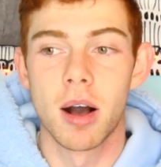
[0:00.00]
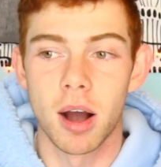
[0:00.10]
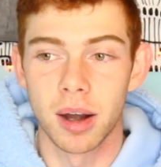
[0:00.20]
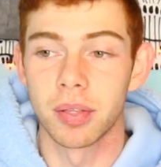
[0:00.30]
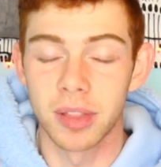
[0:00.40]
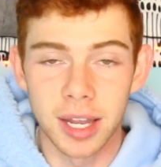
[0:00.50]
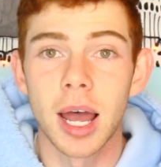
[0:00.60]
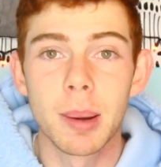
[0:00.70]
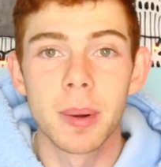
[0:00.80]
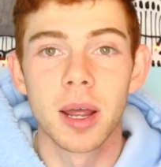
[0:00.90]
are lit
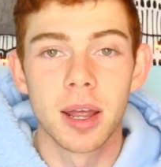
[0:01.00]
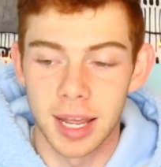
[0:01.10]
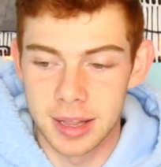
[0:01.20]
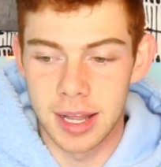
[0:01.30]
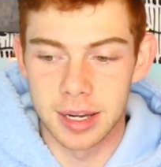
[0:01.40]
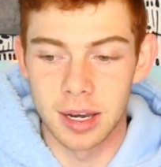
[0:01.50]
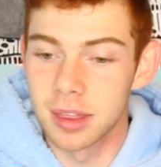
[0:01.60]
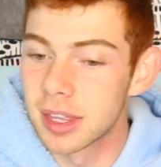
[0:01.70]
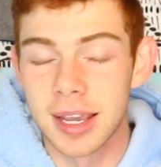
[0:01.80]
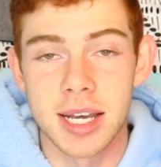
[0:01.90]
up and then
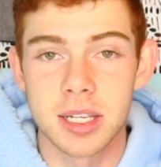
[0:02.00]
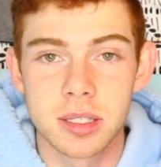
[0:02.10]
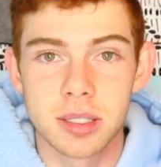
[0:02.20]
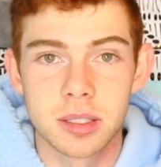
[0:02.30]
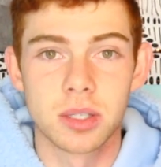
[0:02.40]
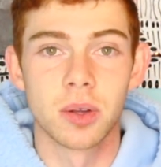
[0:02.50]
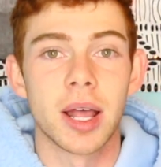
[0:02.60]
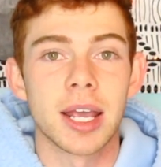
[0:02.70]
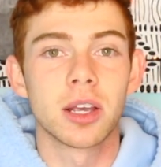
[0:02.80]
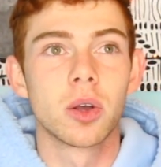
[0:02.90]
nothing else. So
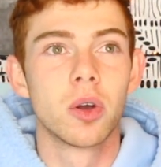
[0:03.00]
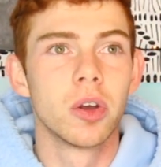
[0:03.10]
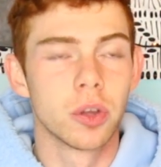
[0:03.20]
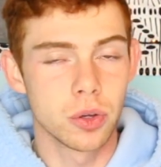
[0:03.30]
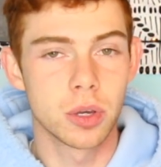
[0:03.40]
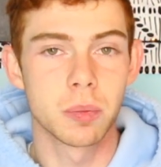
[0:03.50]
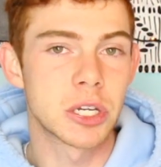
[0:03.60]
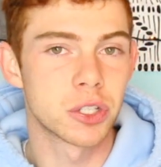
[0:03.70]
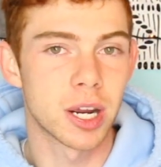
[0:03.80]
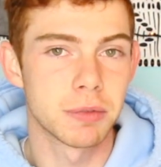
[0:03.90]
like you could
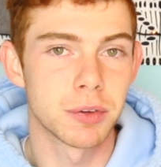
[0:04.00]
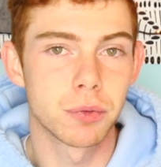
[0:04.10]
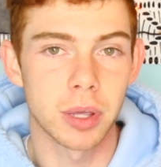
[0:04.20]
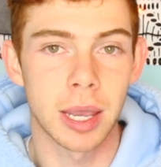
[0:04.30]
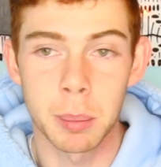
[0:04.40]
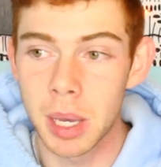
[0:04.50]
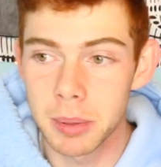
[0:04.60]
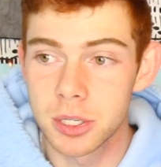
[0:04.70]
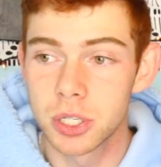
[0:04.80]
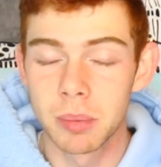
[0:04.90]
be driving for like
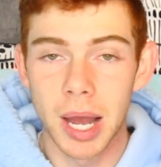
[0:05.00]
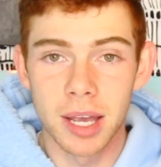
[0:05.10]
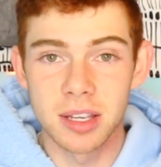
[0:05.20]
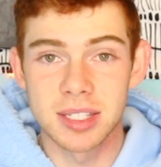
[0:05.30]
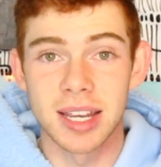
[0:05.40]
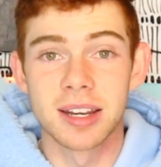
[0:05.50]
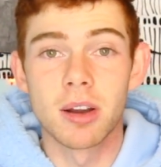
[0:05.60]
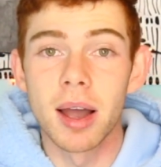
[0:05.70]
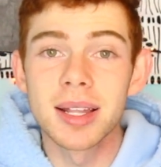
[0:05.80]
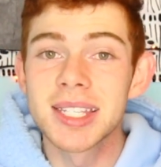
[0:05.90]
maybe 2 miles and
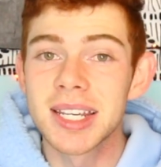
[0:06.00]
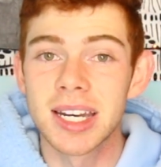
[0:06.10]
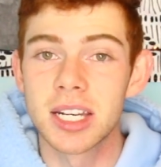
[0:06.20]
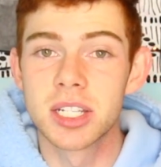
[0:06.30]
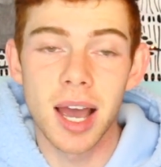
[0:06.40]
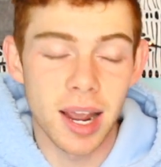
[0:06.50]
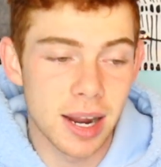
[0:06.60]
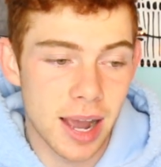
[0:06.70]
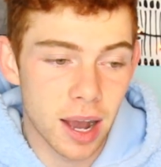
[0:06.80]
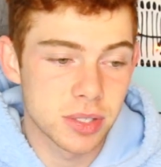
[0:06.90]
not see an
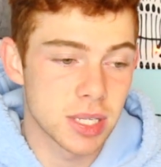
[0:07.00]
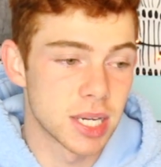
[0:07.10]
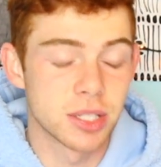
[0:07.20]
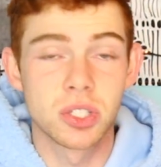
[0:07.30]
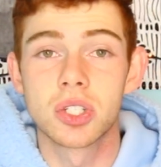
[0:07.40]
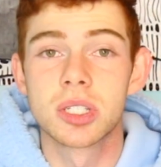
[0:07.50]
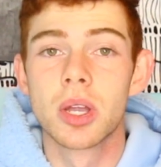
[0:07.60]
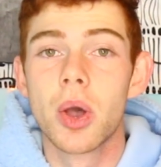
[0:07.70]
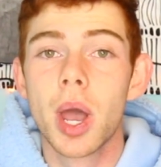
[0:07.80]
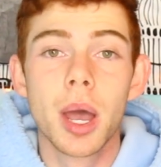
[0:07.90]
entire house, and it's just
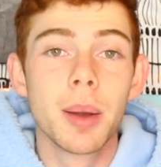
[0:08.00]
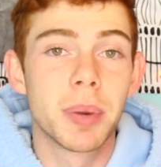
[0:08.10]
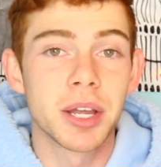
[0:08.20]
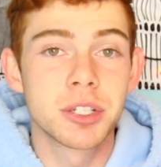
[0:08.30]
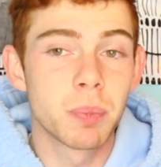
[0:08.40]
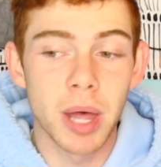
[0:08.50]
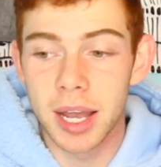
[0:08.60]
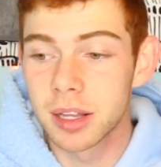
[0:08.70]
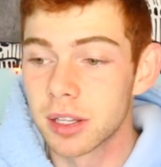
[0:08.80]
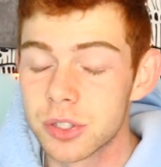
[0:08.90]
pitch
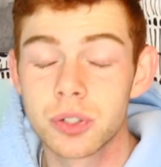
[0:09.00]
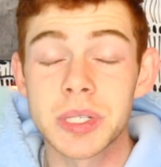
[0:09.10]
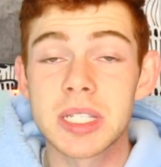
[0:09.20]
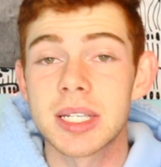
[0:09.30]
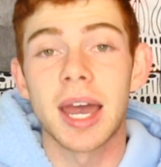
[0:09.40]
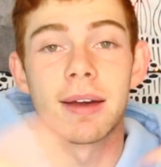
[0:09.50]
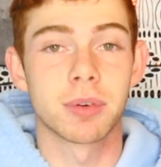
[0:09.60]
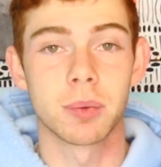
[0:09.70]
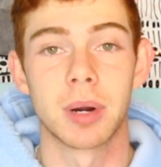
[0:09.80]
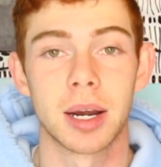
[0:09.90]
black. There are trees
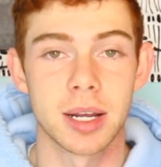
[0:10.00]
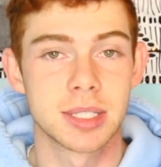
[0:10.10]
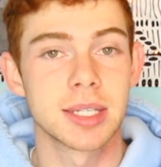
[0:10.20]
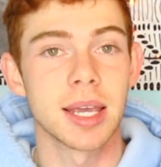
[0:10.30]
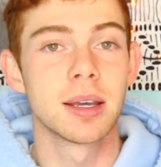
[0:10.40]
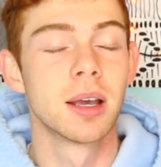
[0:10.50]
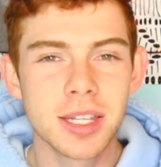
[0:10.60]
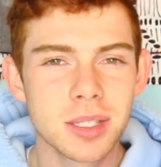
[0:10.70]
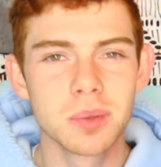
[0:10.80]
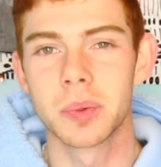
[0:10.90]
everywhere. It's like,
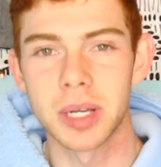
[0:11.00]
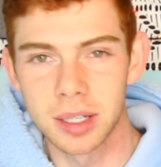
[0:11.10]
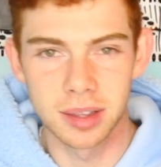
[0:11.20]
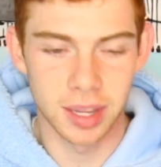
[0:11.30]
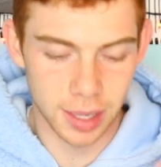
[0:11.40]
it's a weird